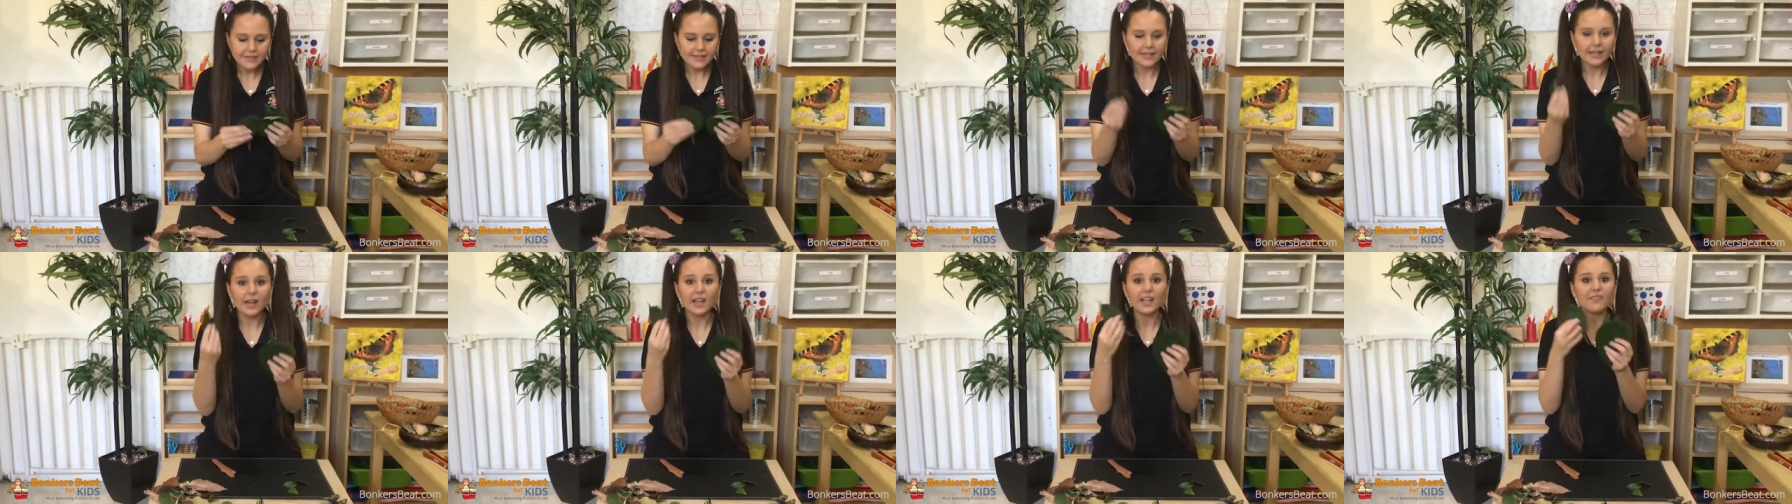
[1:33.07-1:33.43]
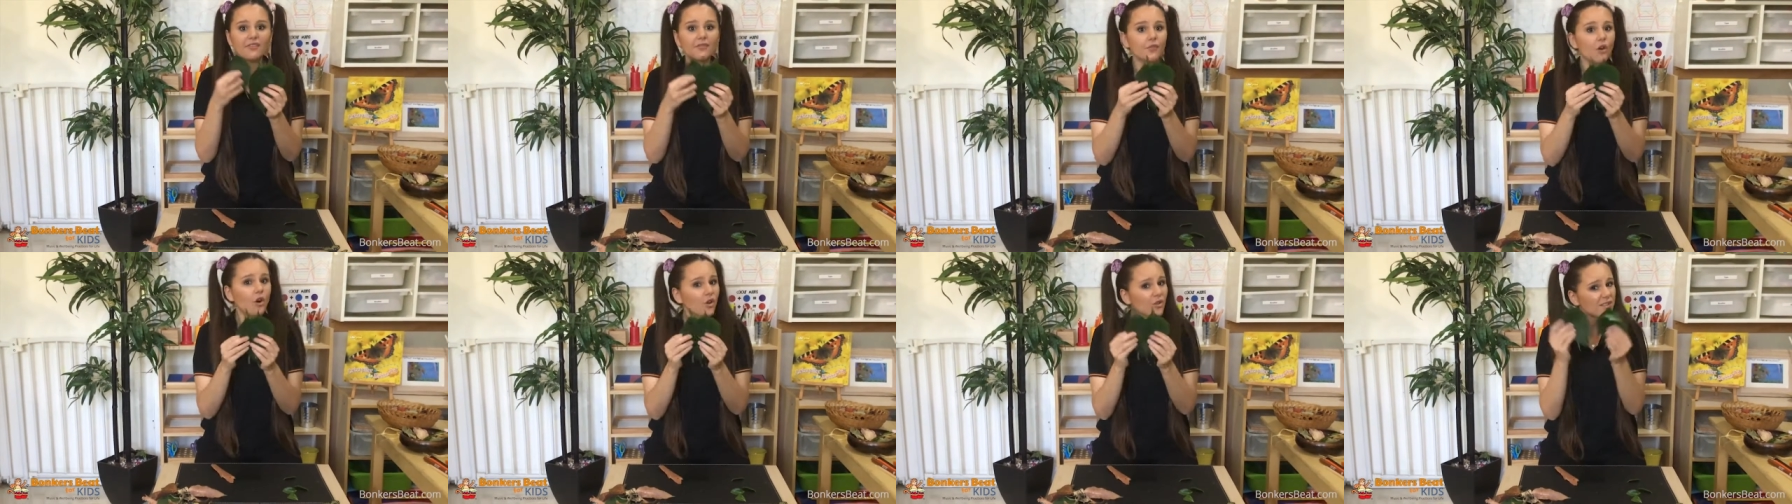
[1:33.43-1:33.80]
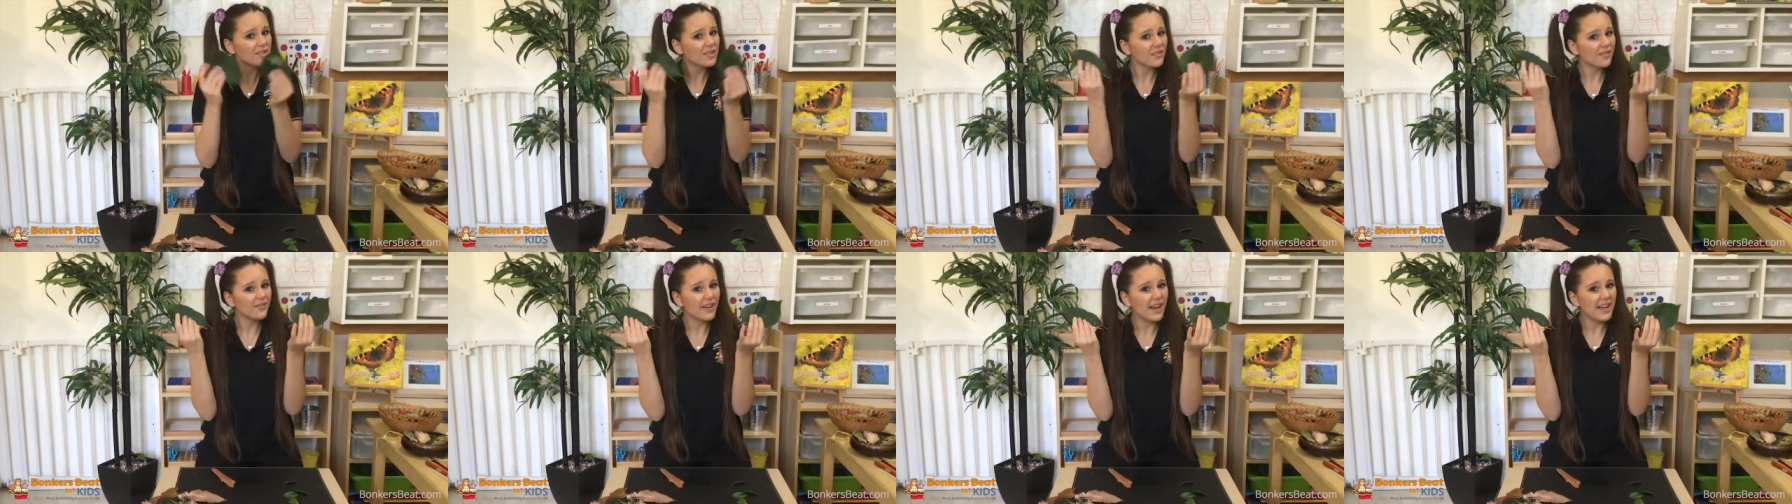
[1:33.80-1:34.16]
that I
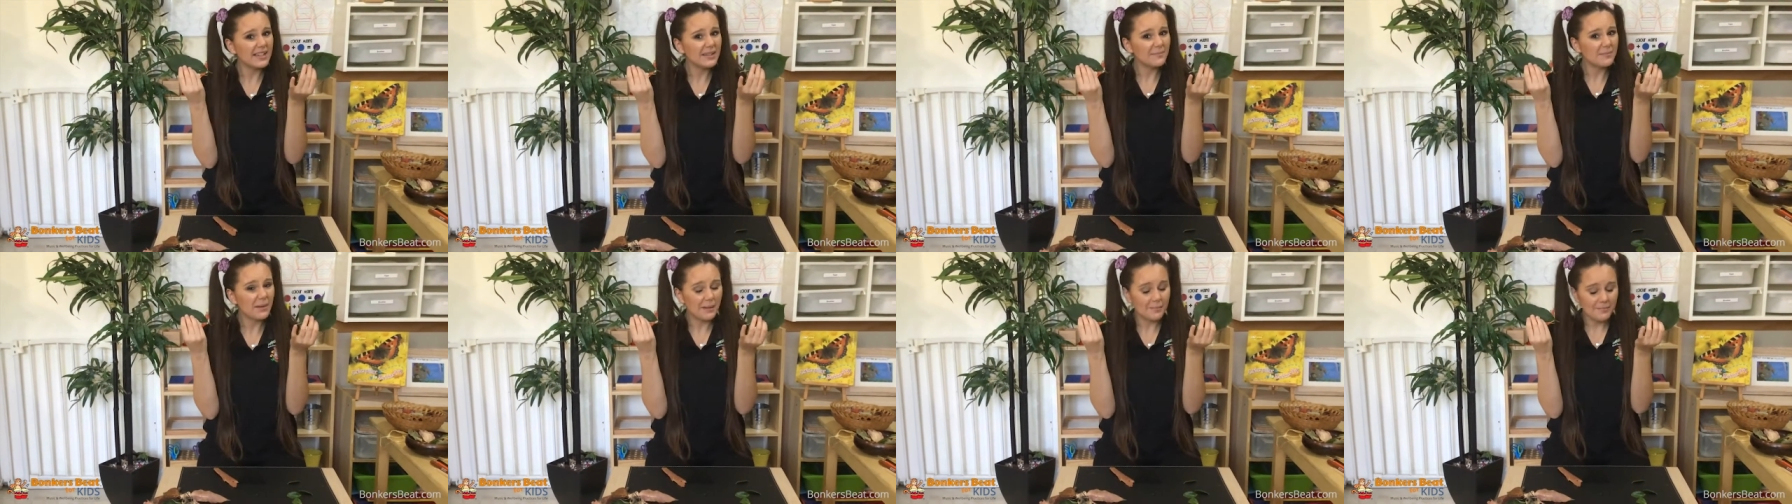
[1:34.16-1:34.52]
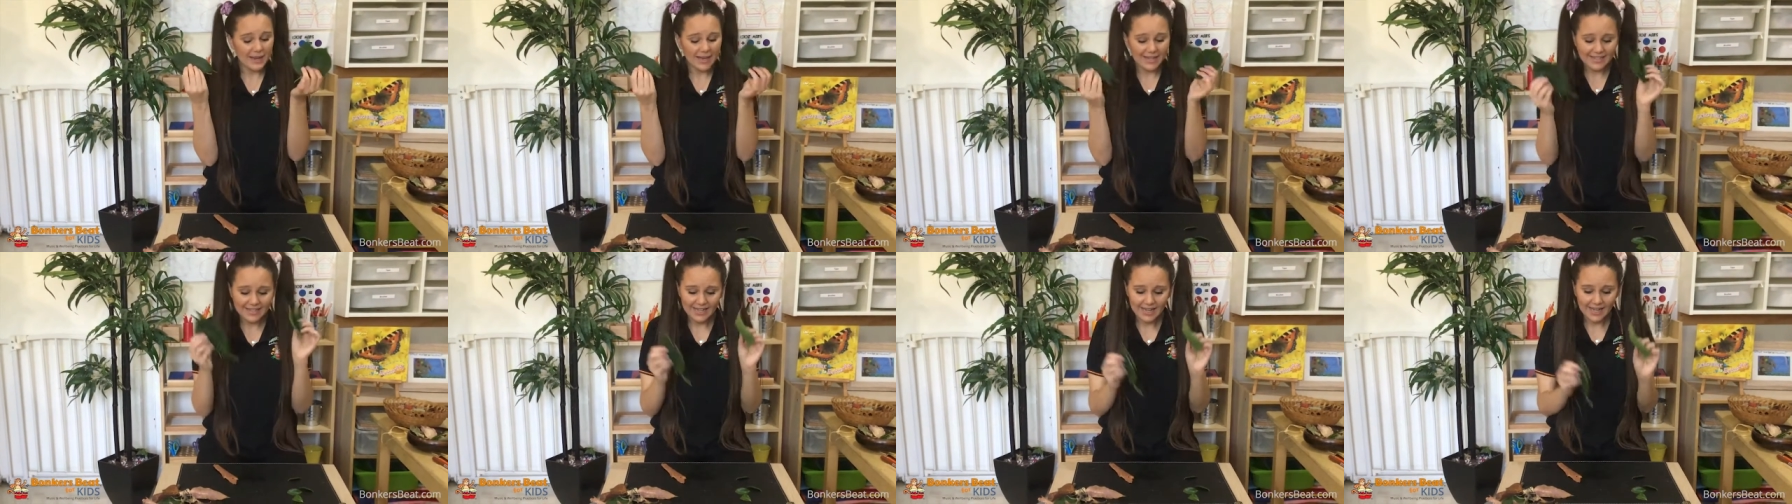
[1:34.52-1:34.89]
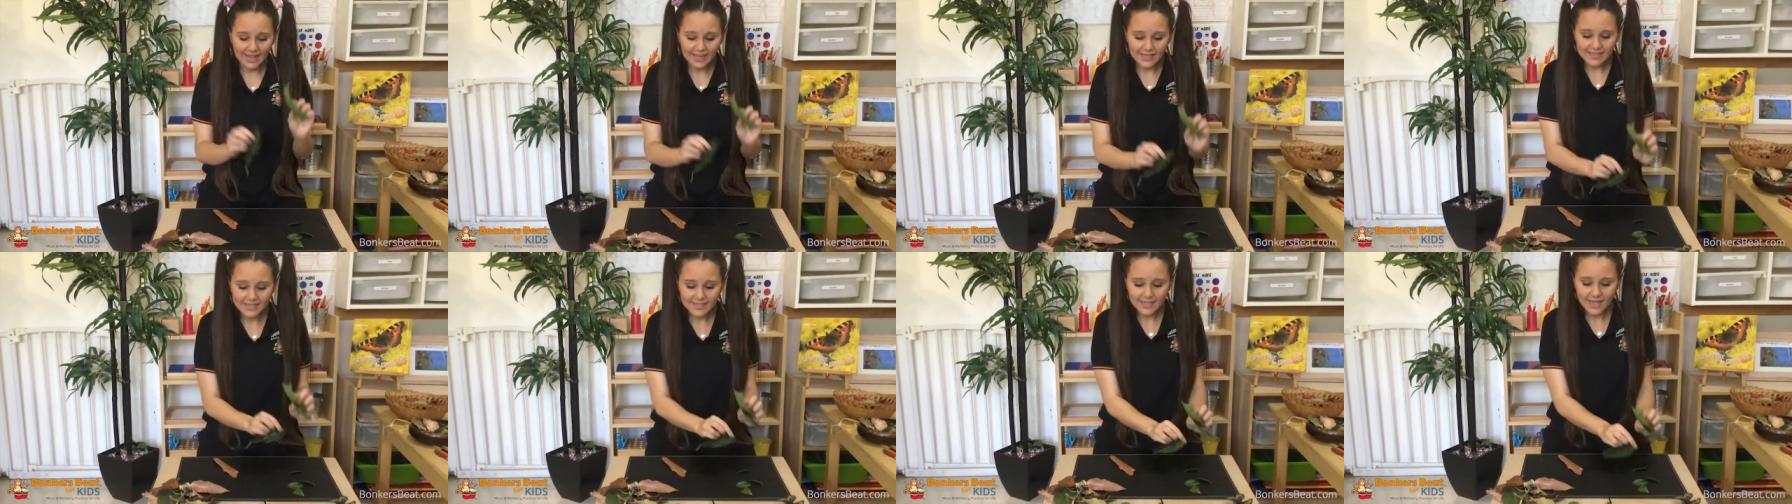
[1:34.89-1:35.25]
also find in my
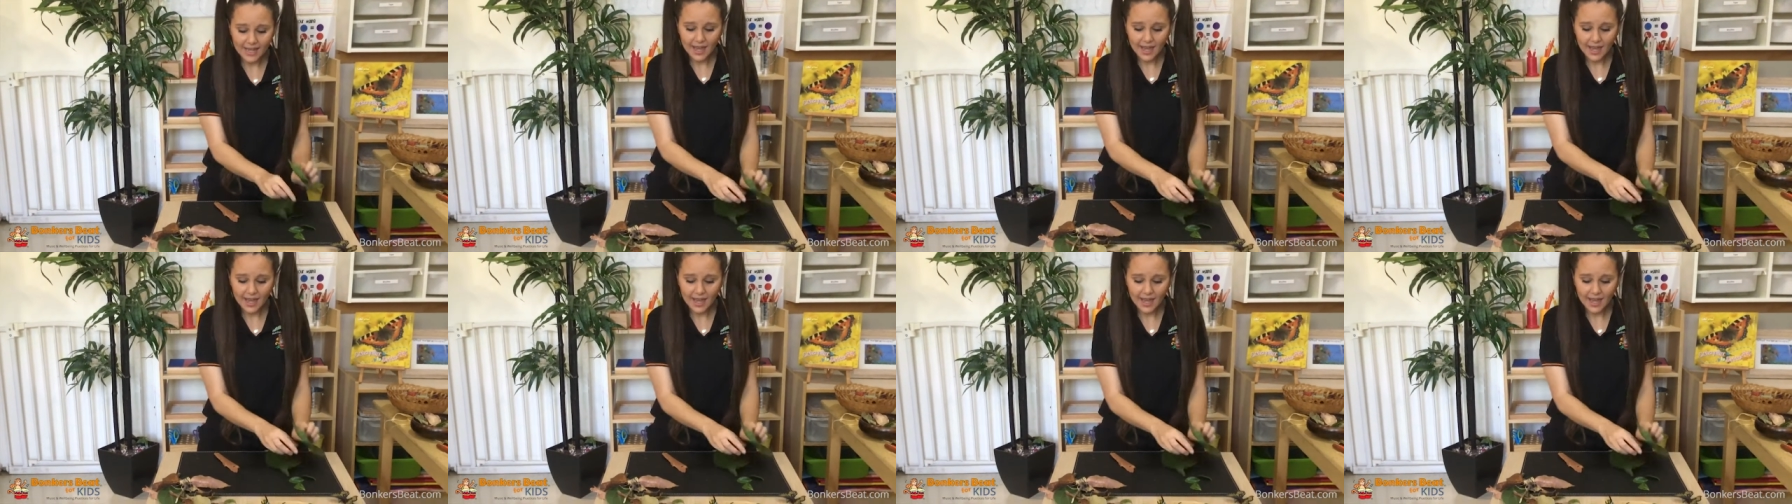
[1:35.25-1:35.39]
backyard